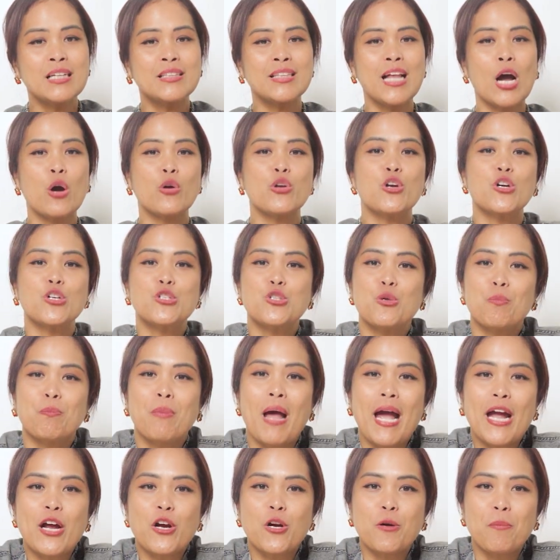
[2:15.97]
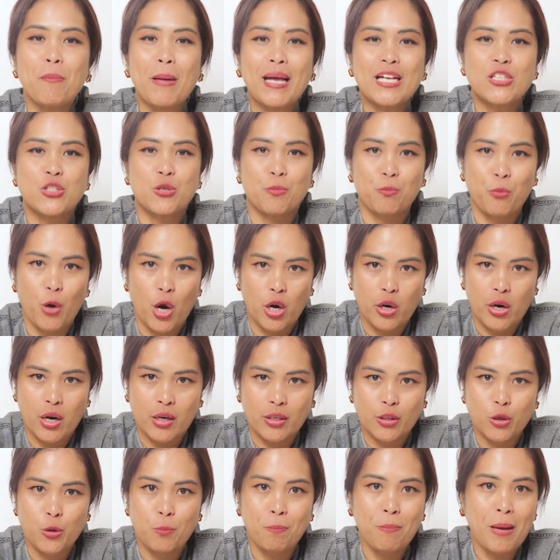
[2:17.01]
Now, your supplier makes a
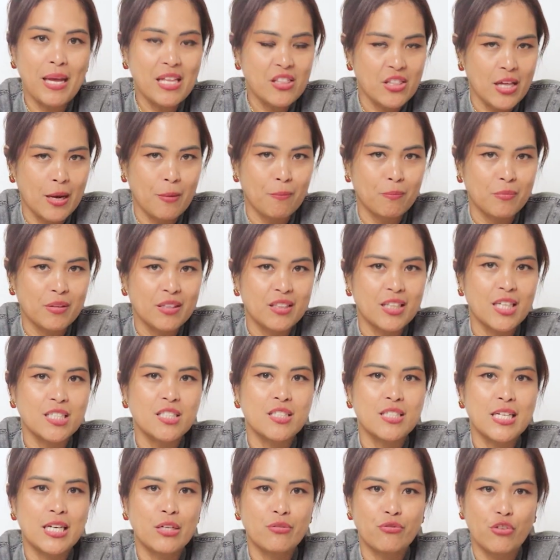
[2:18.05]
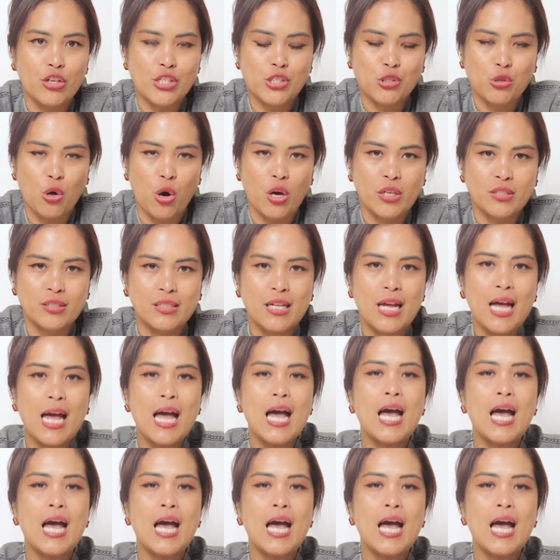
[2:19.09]
product. You pay them. That's the invoice cost.